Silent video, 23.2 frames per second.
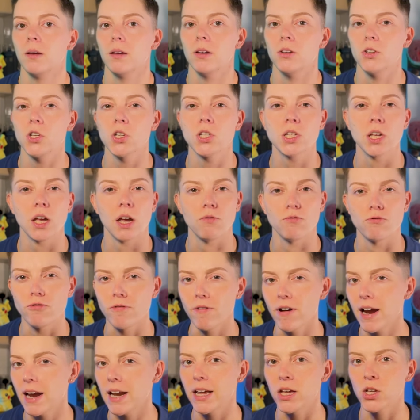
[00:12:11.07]
just
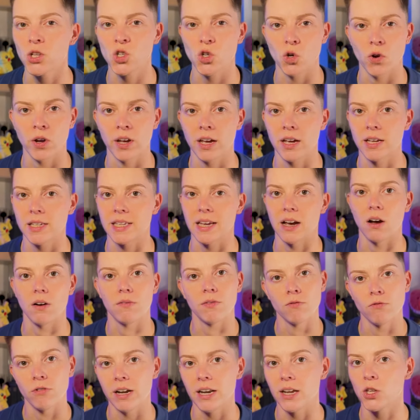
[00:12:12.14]
really enjoying herself
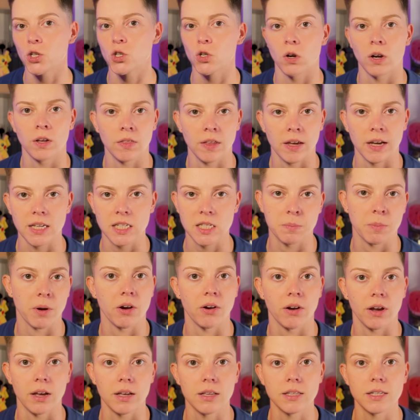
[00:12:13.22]
and really enjoying the
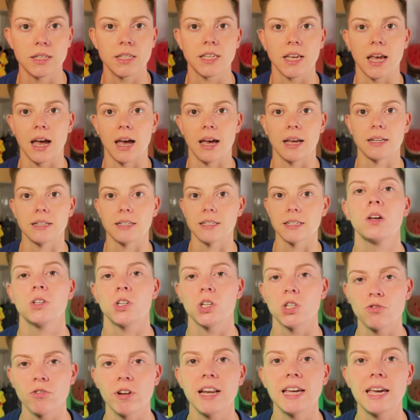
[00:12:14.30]
experience. And
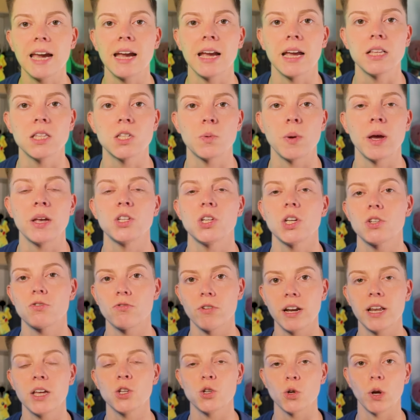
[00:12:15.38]
she's really getting into it, and she's
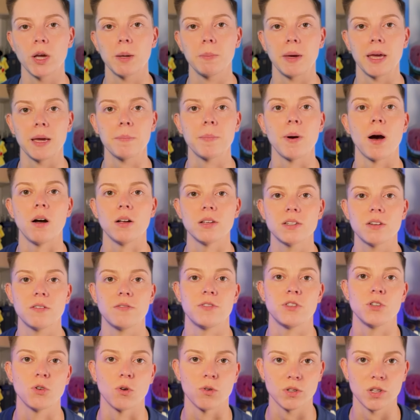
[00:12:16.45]
really enjoying being part of
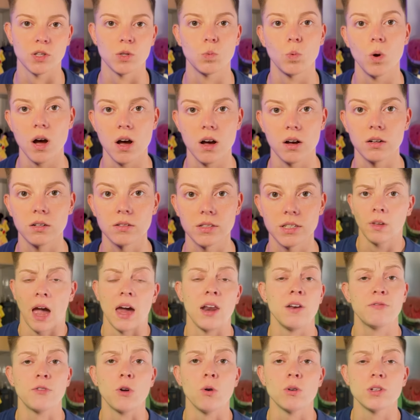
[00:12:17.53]
the Doctor's world.
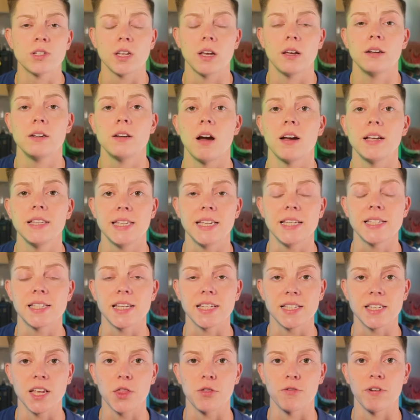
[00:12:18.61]
And of course,
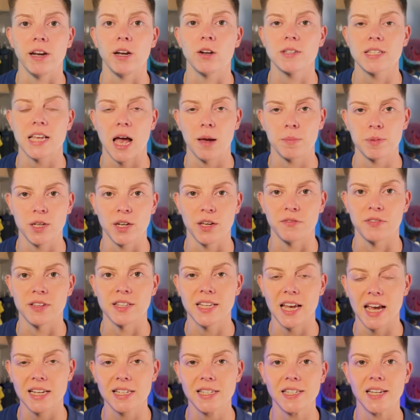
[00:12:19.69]
1963 looks absolutely
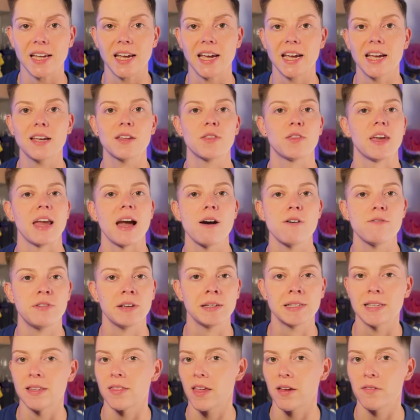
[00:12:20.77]
fantastic. The
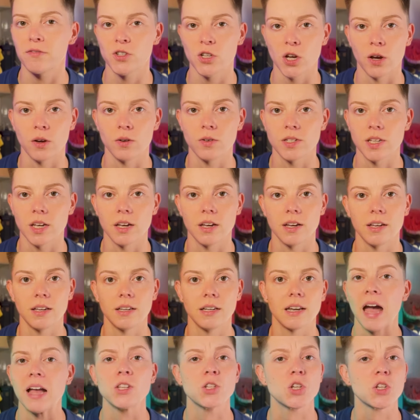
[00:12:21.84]
outfits that they've
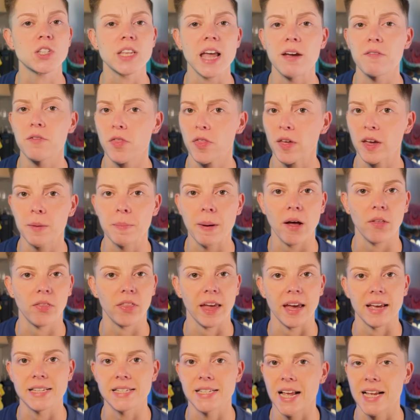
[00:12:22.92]
chosen and just everything about the
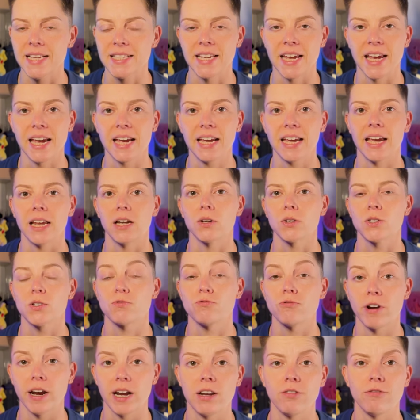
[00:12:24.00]
aesthetic, it looks
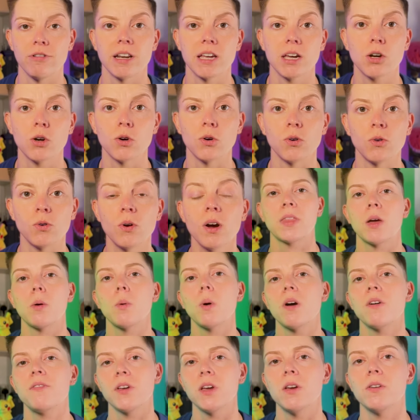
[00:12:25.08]
really, really cool. There were
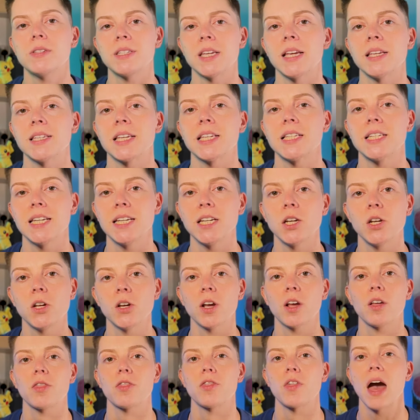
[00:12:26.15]
a few scenes that didn't
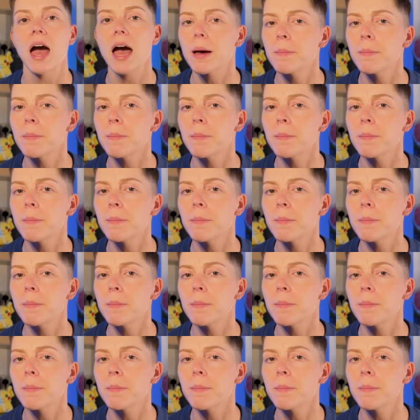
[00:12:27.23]
look that